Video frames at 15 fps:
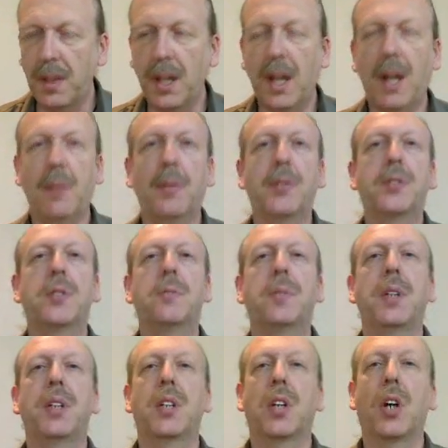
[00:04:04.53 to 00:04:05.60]
to be able
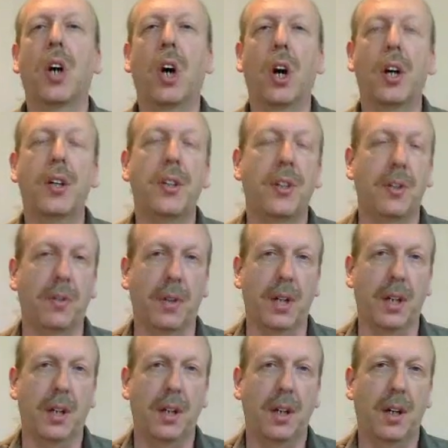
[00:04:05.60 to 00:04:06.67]
to be the
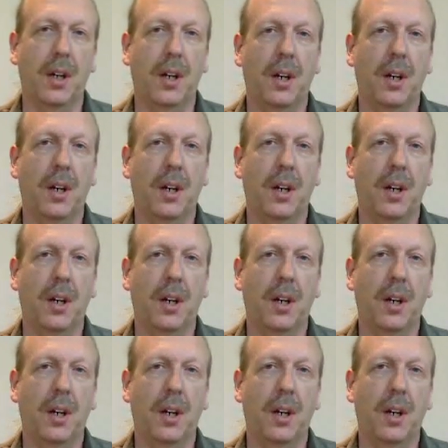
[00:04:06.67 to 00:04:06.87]
conduit